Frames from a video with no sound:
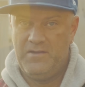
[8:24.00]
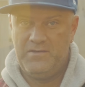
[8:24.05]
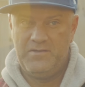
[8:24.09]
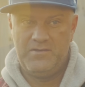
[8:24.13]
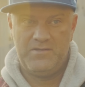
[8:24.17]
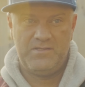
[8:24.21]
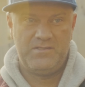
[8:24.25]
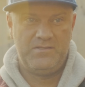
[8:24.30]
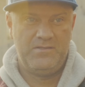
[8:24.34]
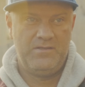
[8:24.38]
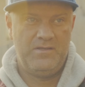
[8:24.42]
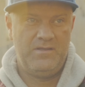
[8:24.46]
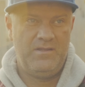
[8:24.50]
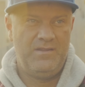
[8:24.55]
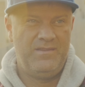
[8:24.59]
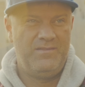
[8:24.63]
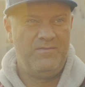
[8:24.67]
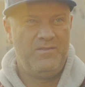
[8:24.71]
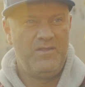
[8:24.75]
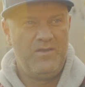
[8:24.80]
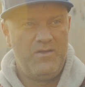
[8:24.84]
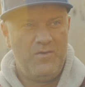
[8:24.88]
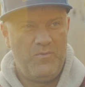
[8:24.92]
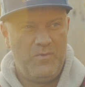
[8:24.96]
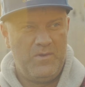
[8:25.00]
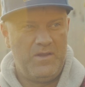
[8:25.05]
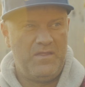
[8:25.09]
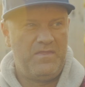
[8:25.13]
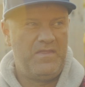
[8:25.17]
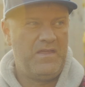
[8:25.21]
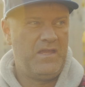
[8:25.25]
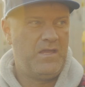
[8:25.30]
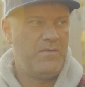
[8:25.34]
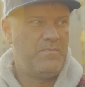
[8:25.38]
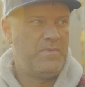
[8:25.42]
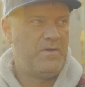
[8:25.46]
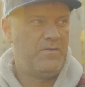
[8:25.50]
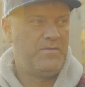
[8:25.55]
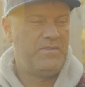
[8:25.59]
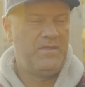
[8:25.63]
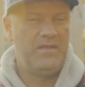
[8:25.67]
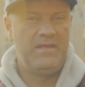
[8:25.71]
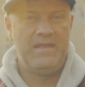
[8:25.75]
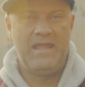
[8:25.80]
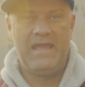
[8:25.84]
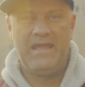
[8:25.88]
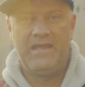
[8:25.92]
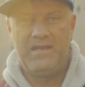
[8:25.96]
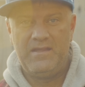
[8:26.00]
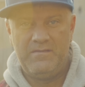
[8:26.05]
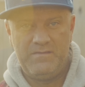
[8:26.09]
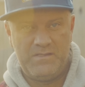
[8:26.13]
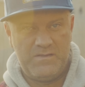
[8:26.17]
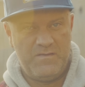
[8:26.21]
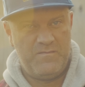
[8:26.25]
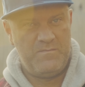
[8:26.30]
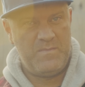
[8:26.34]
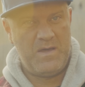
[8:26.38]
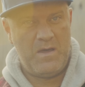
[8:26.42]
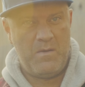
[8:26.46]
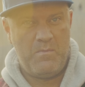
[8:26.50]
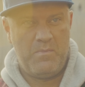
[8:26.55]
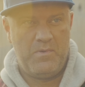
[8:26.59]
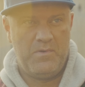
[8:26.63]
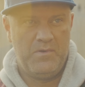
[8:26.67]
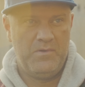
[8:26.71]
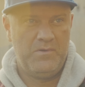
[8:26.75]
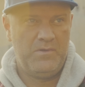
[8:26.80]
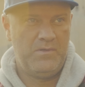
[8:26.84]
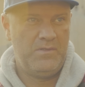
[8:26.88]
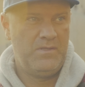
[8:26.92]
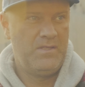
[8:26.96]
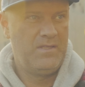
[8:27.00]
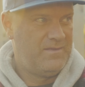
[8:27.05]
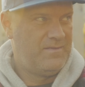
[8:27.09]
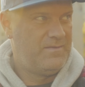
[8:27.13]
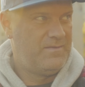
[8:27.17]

understood, and when I think about the negatives of Mount Pearl,